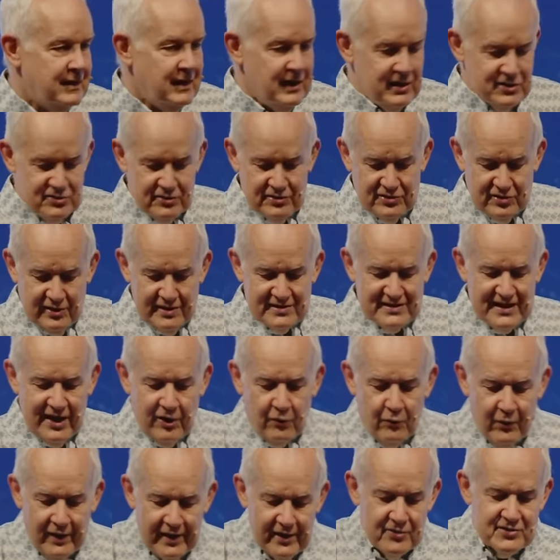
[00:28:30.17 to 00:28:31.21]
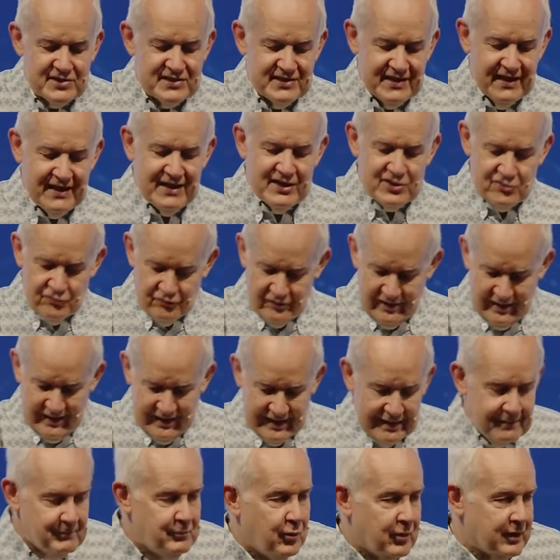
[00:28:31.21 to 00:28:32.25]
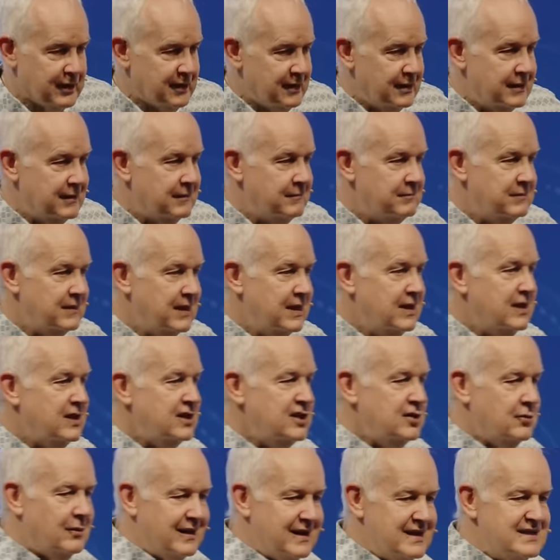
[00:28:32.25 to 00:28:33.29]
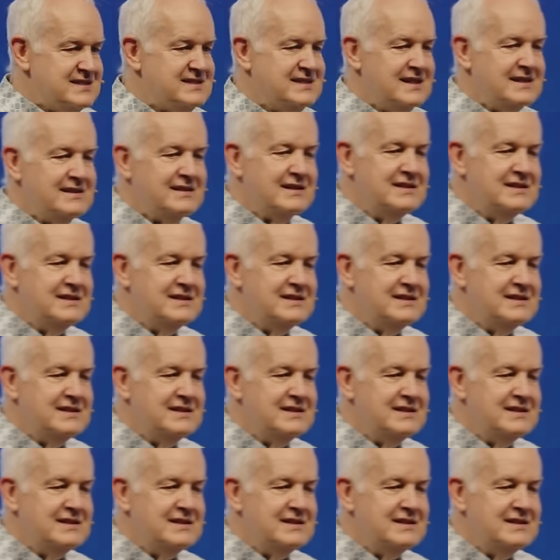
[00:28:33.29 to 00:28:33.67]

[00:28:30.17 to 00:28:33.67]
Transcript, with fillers: So it turns out where you sit is really important. You want to sit the